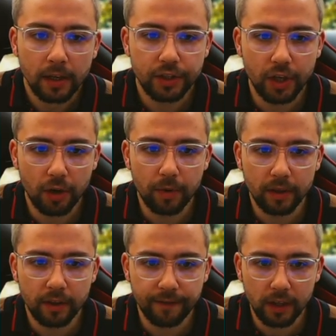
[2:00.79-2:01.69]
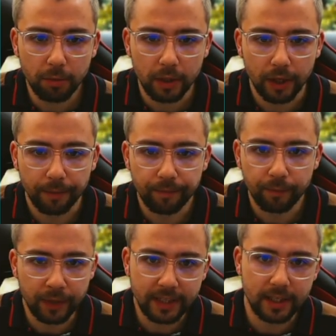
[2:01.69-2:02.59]
So the follow alert,
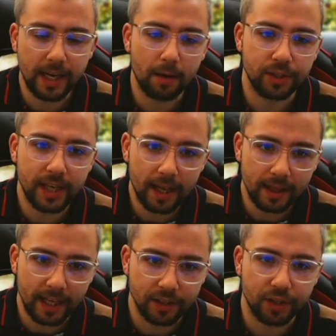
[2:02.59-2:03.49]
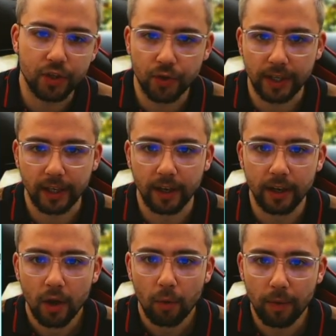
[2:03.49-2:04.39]
we need to now set this to
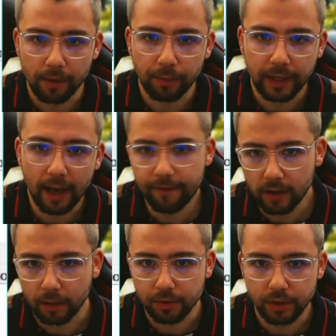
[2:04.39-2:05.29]
trigger when we get a follow.